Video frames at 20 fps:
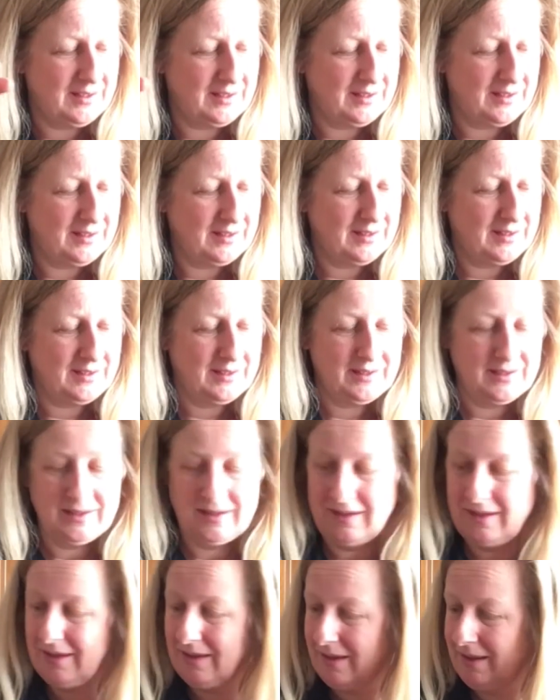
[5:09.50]

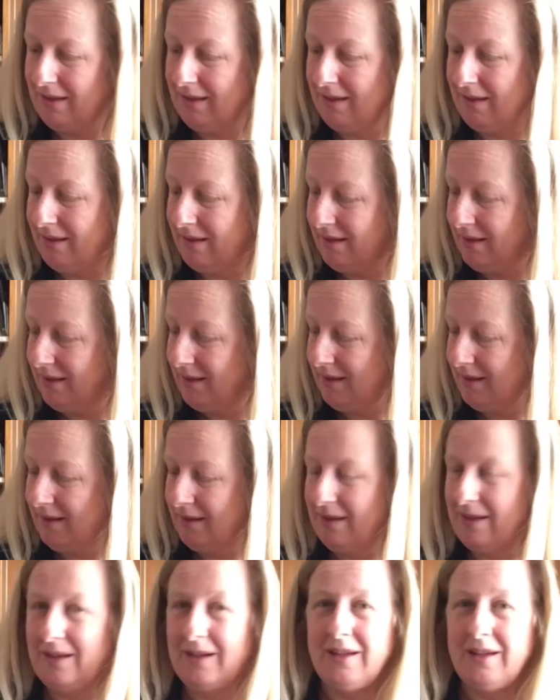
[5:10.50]
No one is speaking in this clip.